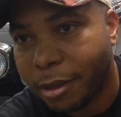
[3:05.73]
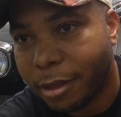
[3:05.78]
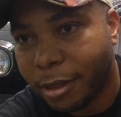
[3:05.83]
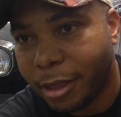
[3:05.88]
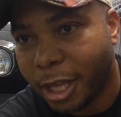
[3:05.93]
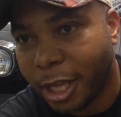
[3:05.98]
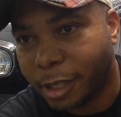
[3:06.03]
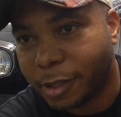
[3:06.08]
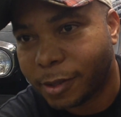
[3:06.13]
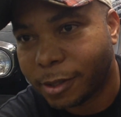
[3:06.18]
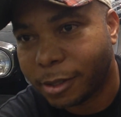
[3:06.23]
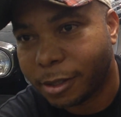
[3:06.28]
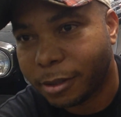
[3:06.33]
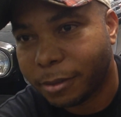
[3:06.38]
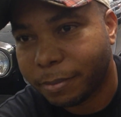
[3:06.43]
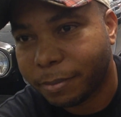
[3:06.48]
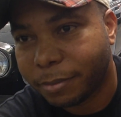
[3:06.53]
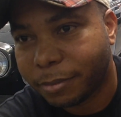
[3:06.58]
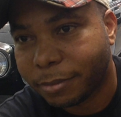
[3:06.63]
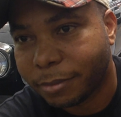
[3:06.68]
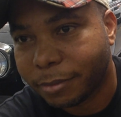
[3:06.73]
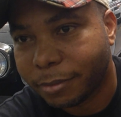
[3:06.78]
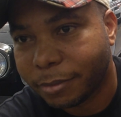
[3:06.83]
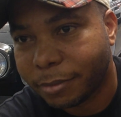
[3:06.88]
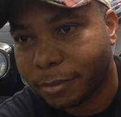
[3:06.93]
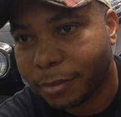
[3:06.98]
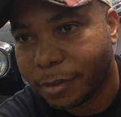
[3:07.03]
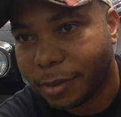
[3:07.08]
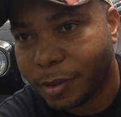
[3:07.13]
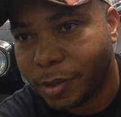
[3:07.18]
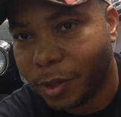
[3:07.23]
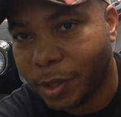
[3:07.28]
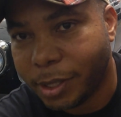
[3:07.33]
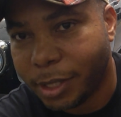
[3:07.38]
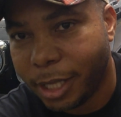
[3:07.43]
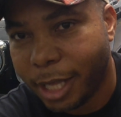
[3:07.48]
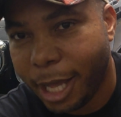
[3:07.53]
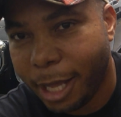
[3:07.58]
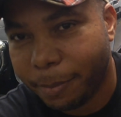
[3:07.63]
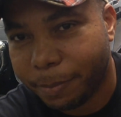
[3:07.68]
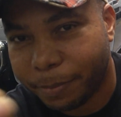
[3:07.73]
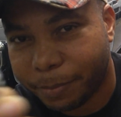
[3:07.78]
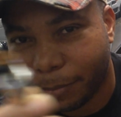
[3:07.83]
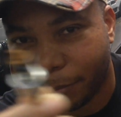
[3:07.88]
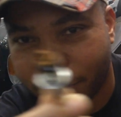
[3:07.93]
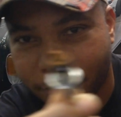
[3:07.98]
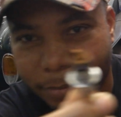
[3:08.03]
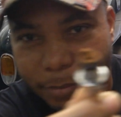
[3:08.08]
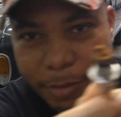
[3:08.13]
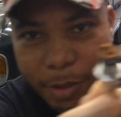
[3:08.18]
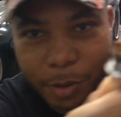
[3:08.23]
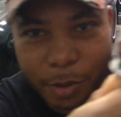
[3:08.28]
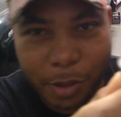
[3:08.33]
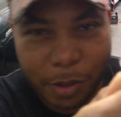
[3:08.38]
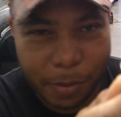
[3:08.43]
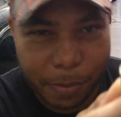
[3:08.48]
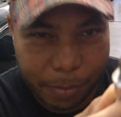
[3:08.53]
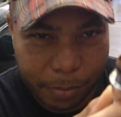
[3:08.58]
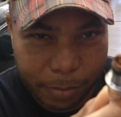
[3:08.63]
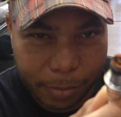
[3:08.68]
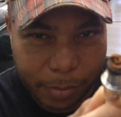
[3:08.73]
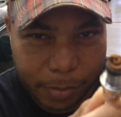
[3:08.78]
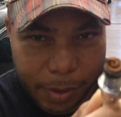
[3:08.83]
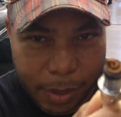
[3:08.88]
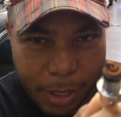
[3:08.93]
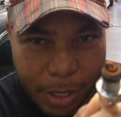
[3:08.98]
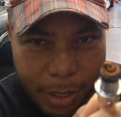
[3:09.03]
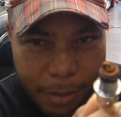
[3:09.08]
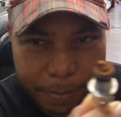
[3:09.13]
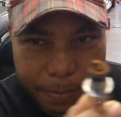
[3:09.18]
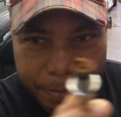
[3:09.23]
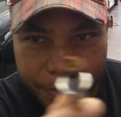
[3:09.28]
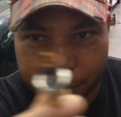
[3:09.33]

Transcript: this. So you see that? YouTube? See that?